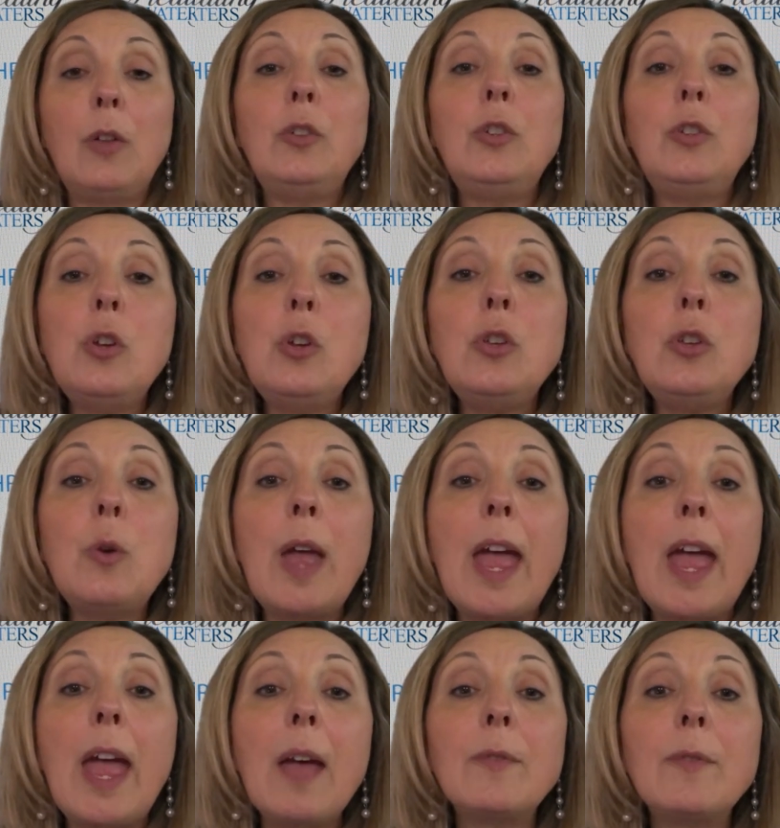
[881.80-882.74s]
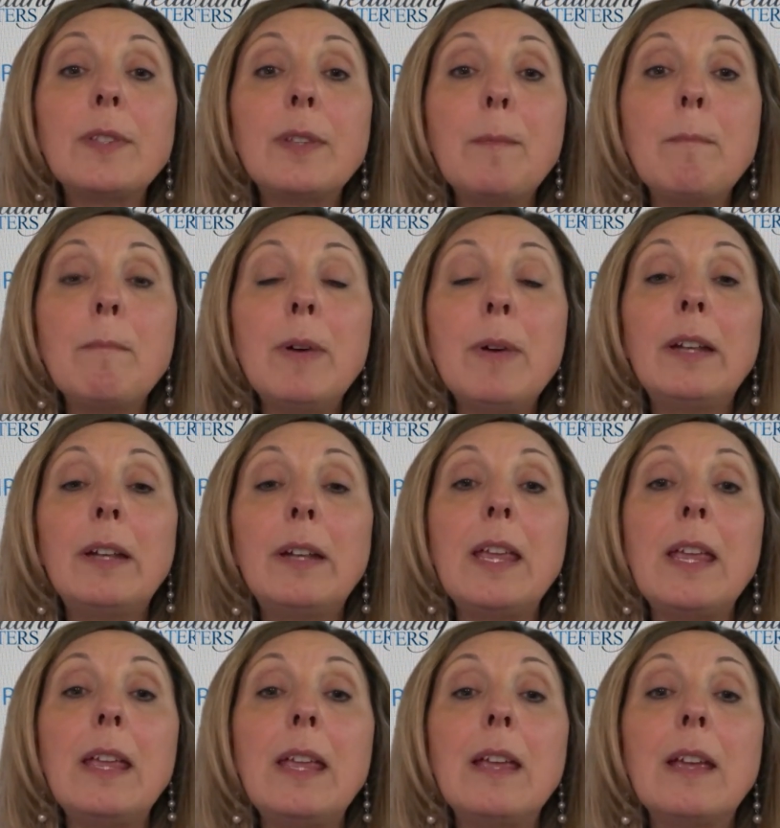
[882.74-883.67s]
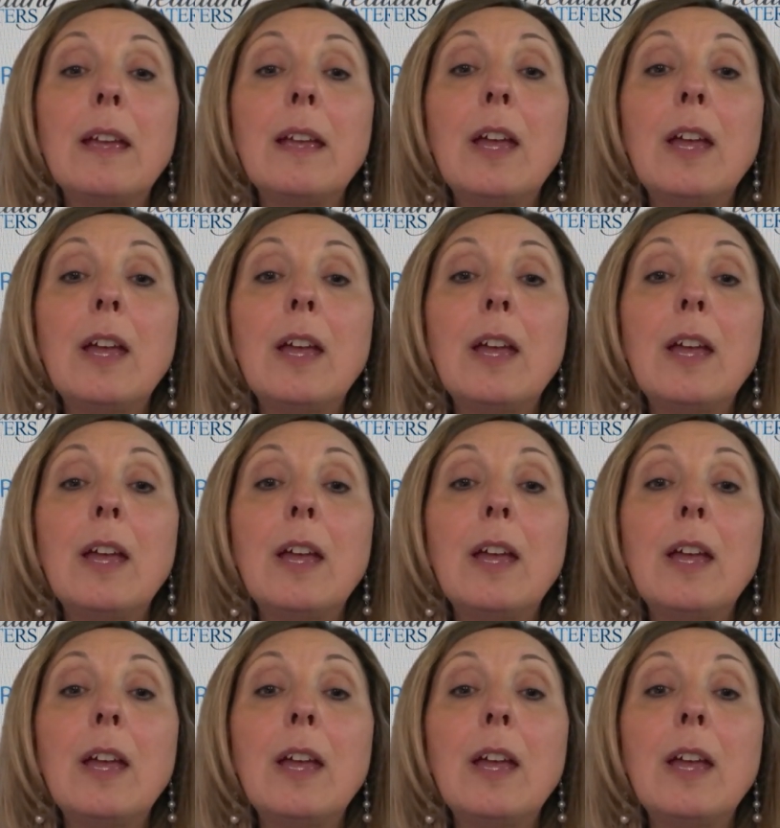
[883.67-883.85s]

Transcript: do you have somebody